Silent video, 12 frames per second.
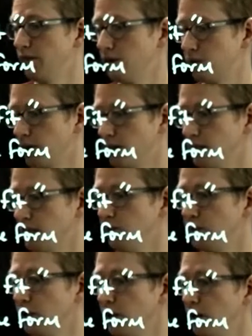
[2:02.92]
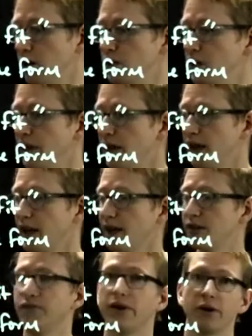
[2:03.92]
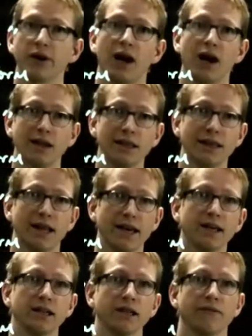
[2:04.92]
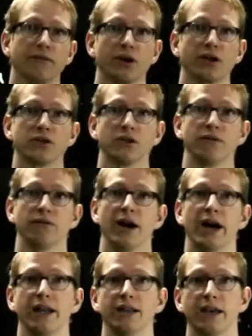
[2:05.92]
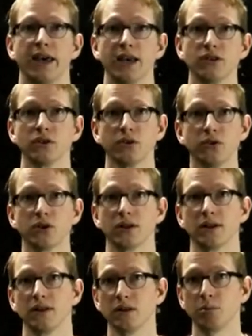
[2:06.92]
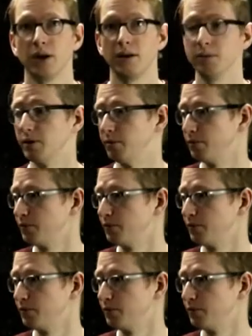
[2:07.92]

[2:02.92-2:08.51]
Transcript: it's relatively large, it's very unlikely for us to find a solution to this problem.